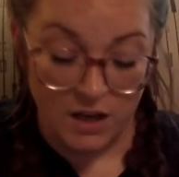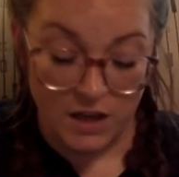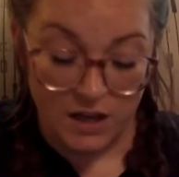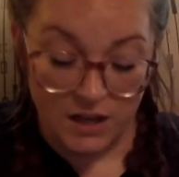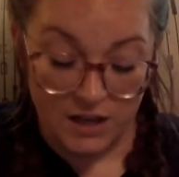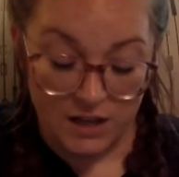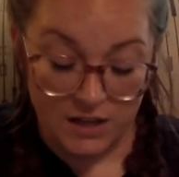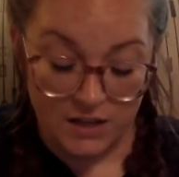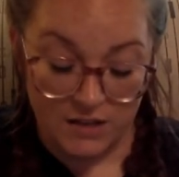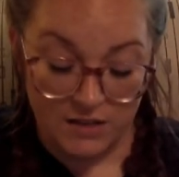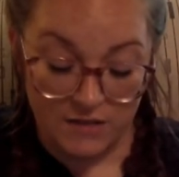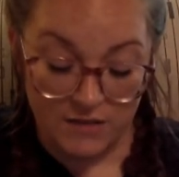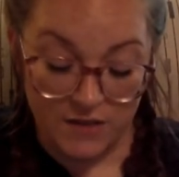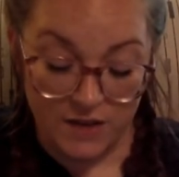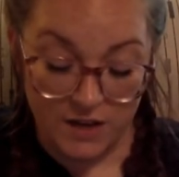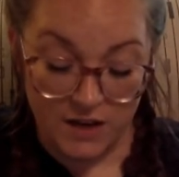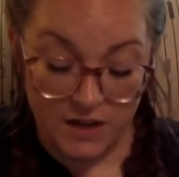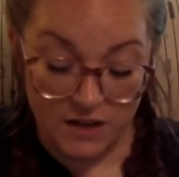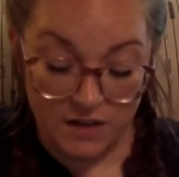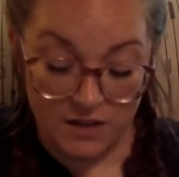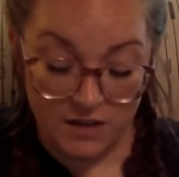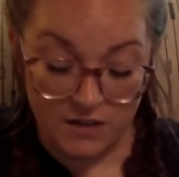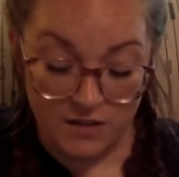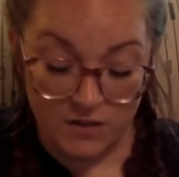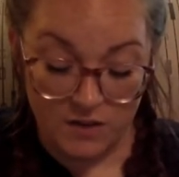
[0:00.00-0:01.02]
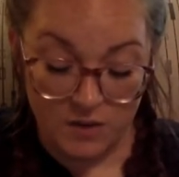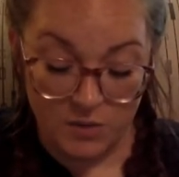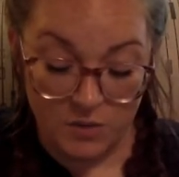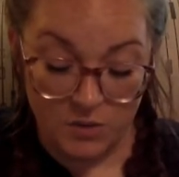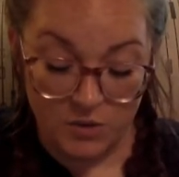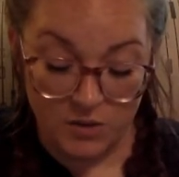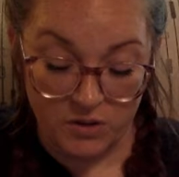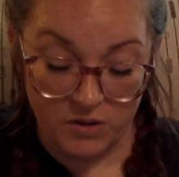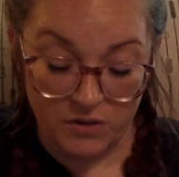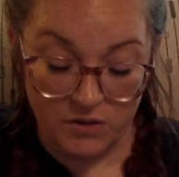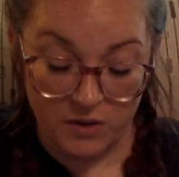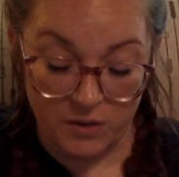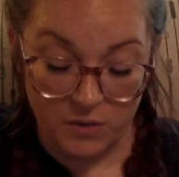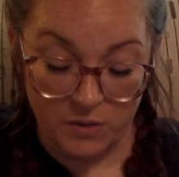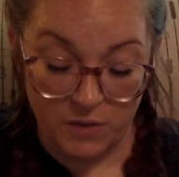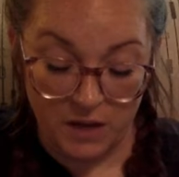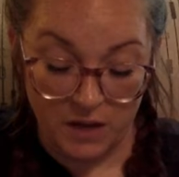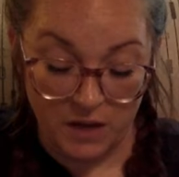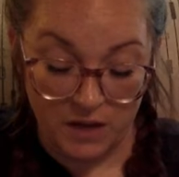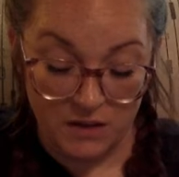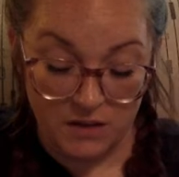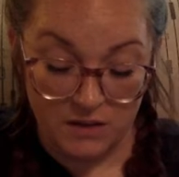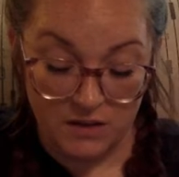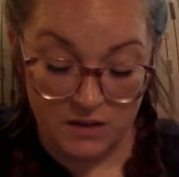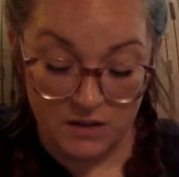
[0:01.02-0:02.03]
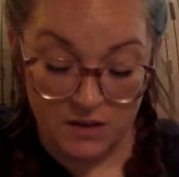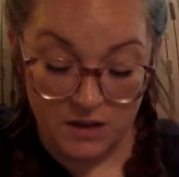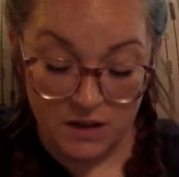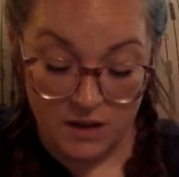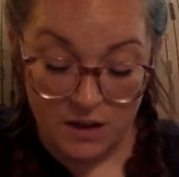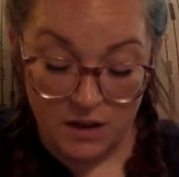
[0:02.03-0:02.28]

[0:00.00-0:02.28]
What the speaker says: in defiance of our book of commands.